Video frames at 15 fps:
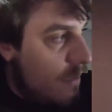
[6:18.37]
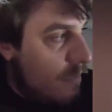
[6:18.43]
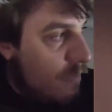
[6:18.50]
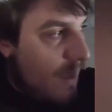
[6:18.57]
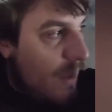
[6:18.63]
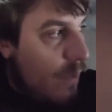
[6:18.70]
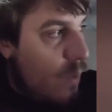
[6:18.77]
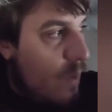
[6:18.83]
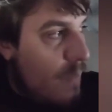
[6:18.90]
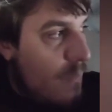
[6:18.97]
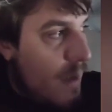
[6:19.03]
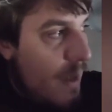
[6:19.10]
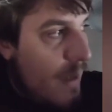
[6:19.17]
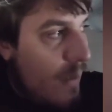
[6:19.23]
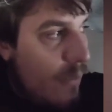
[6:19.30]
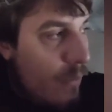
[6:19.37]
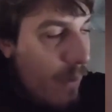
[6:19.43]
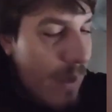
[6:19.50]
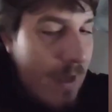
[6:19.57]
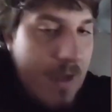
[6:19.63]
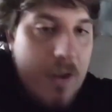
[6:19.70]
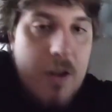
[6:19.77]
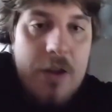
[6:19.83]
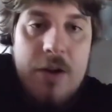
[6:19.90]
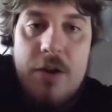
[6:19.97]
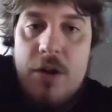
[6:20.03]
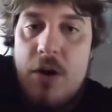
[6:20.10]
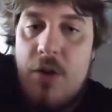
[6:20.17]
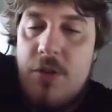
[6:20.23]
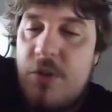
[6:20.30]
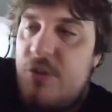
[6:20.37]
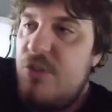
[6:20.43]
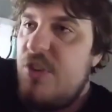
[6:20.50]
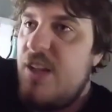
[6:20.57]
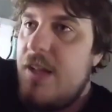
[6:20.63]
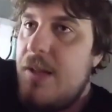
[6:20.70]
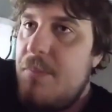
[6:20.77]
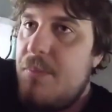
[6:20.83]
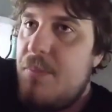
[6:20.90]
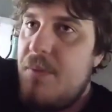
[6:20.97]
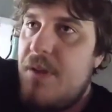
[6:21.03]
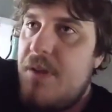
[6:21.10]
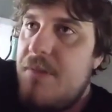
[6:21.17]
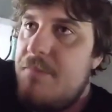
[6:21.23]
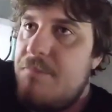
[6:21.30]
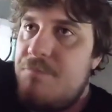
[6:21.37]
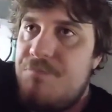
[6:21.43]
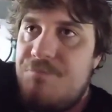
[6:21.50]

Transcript: Bitcoin mining rig on the cheap and,